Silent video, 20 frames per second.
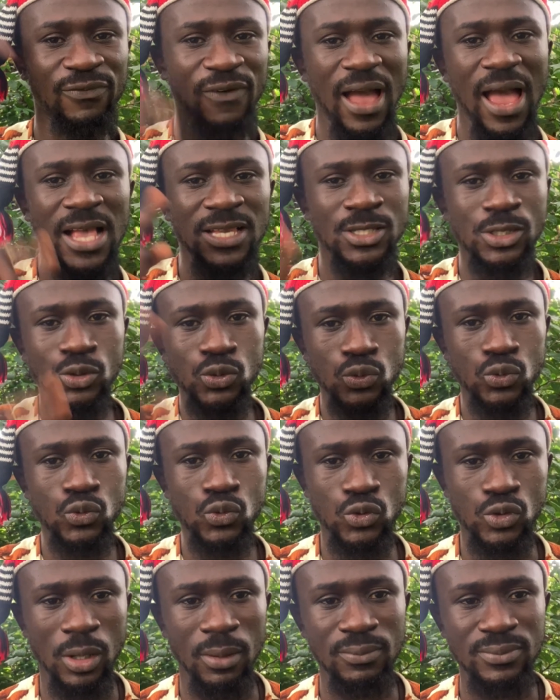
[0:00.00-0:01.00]
I ask you to do
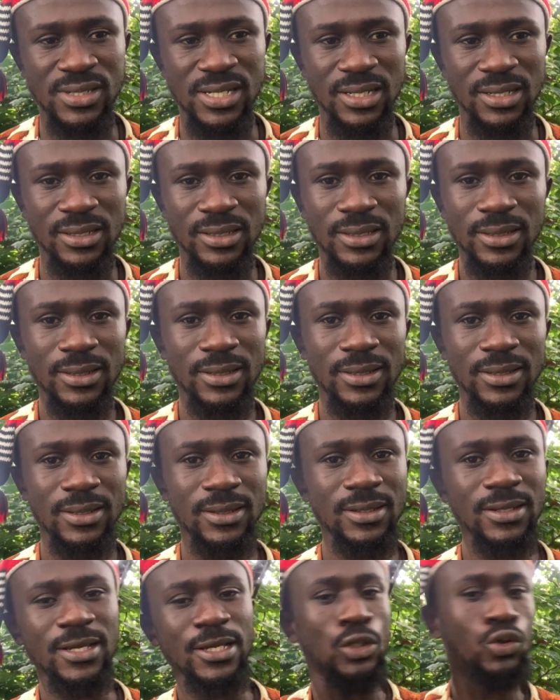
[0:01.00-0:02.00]
something,
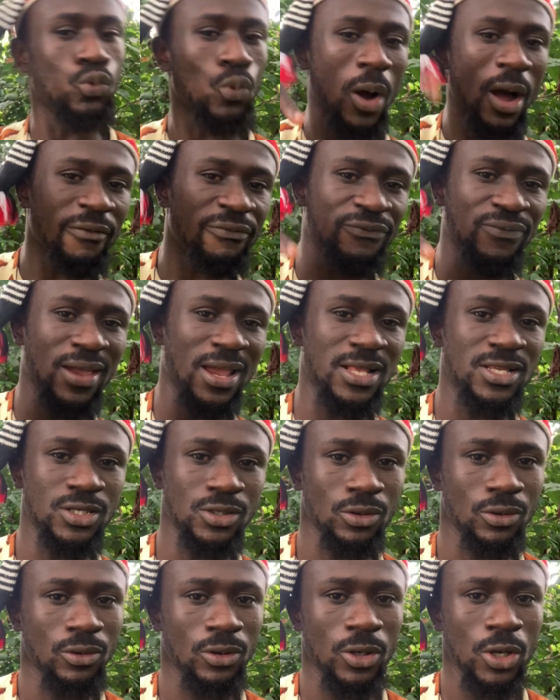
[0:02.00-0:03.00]
it will affect
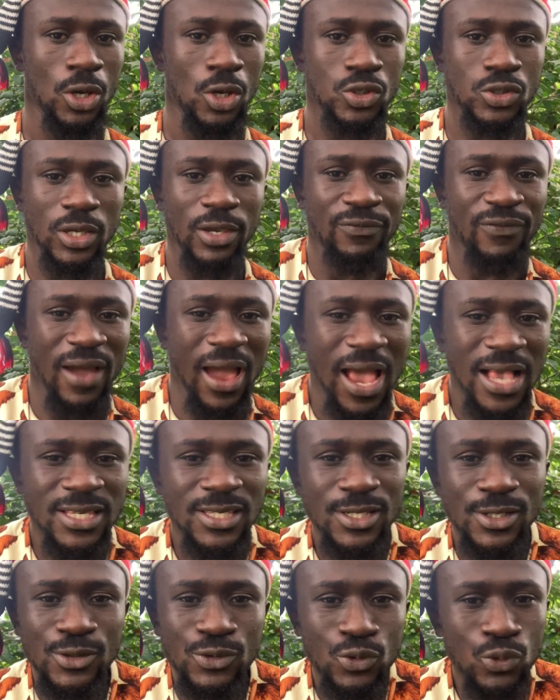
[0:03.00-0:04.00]
you. So if I ask
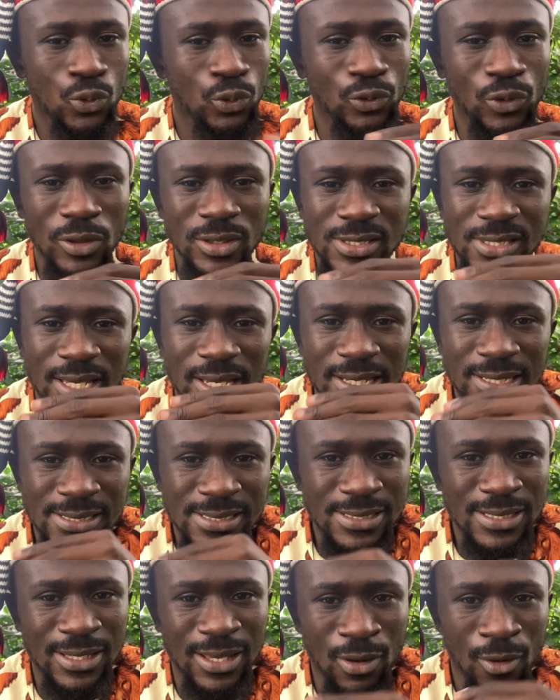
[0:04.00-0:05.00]
you to, don't say
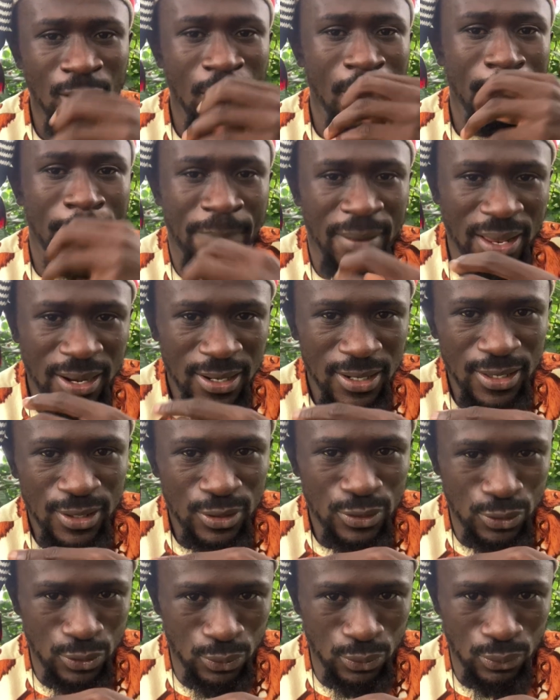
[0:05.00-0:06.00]
it's penning
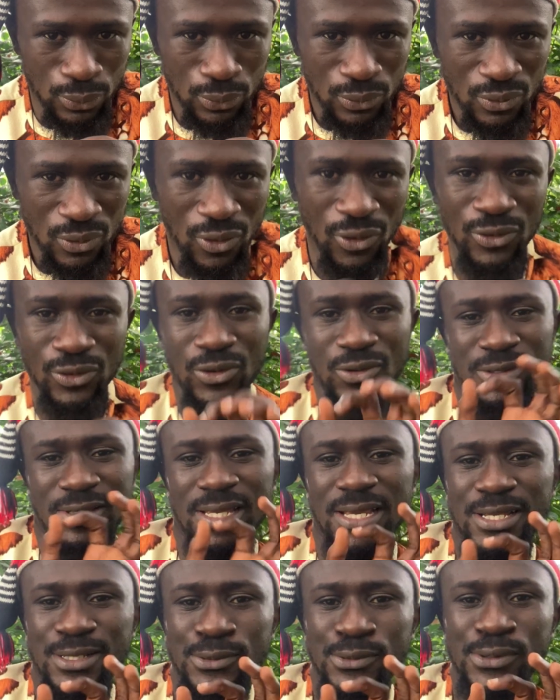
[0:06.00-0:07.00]
you, or don't say
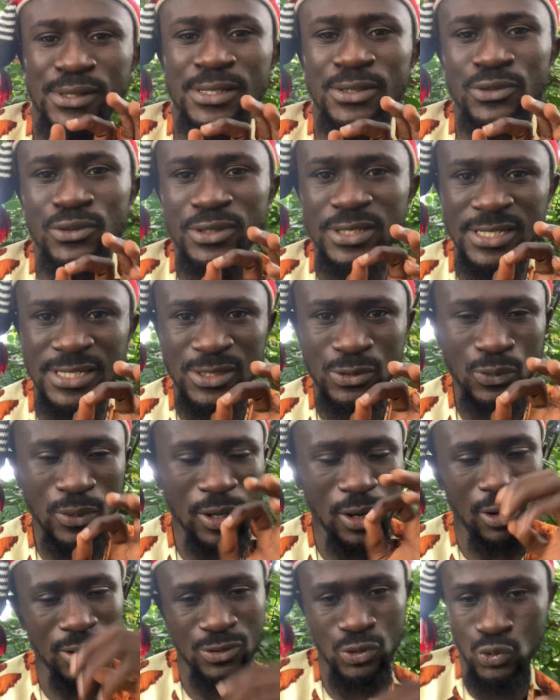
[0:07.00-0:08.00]
it's doing you this way
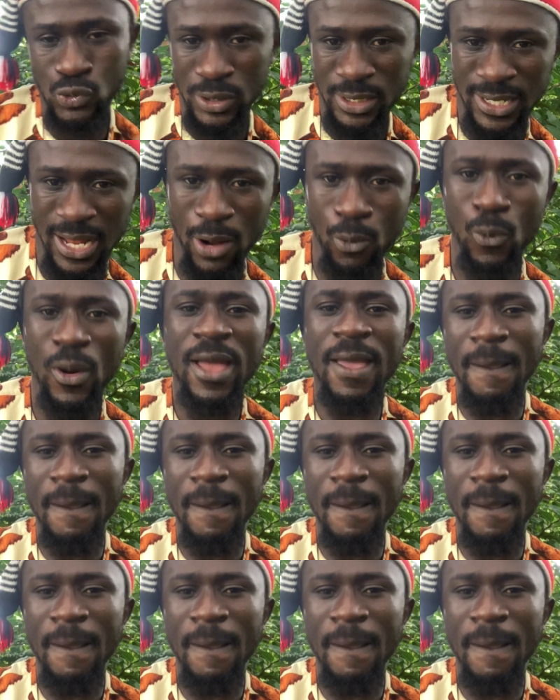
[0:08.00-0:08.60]
or doing that way.